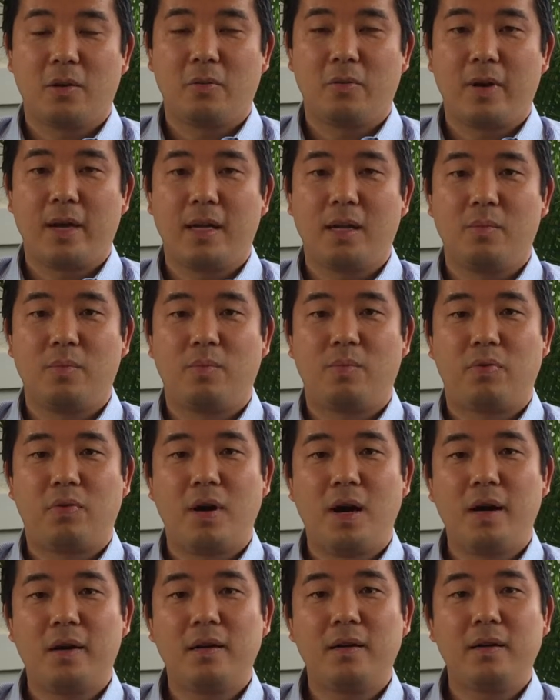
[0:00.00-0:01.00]
created
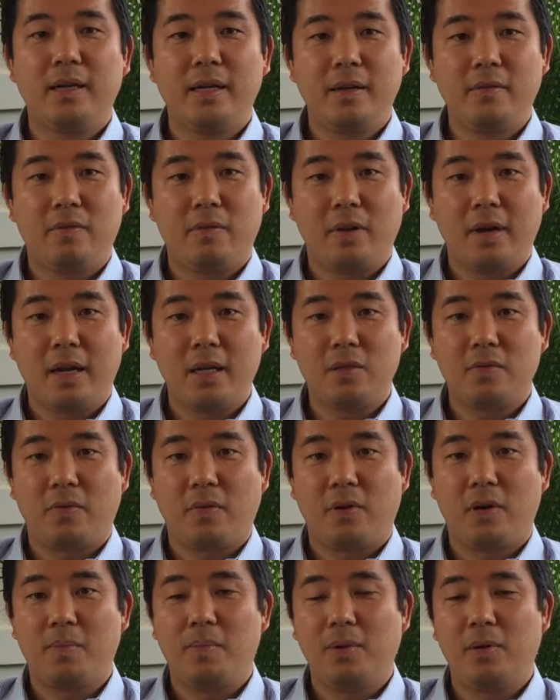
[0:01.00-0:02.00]
broader leave rights
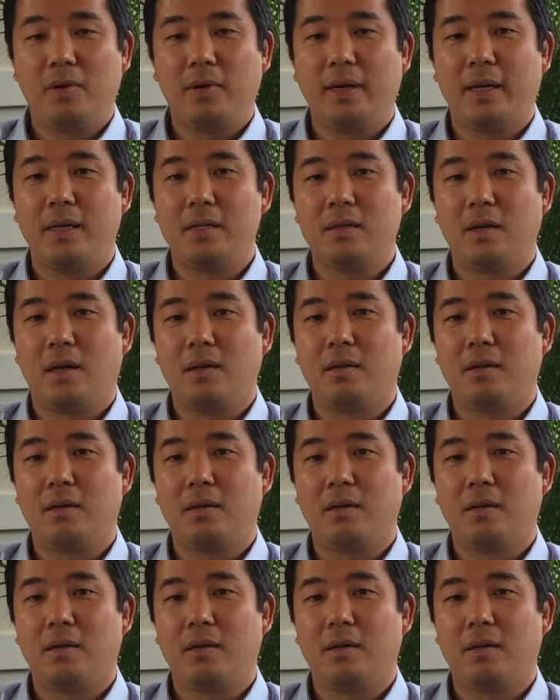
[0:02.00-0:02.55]
for employees